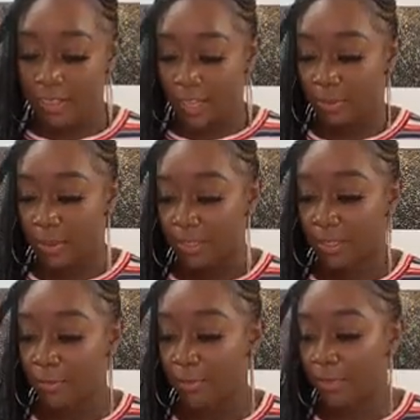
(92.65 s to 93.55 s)
And that's why
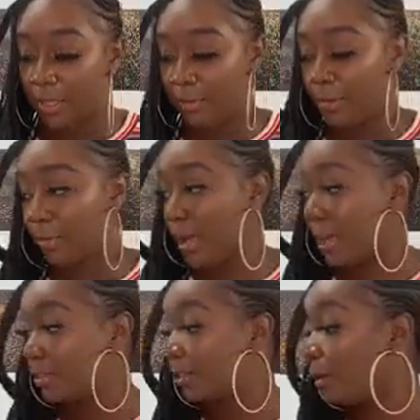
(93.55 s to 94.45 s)
some people
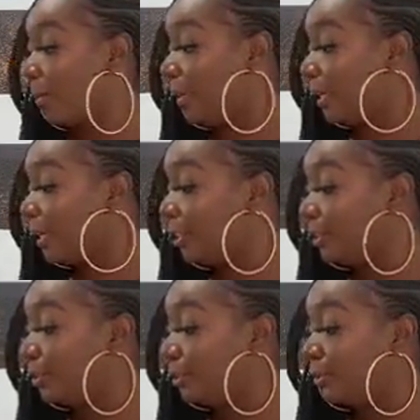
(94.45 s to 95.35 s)
have so many
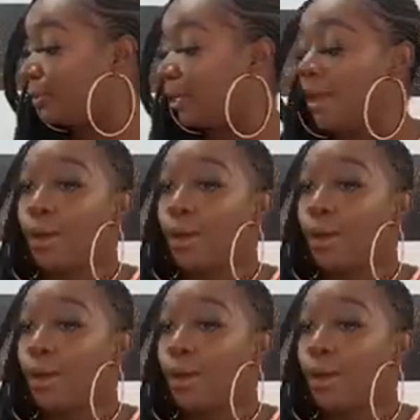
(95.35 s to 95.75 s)
issues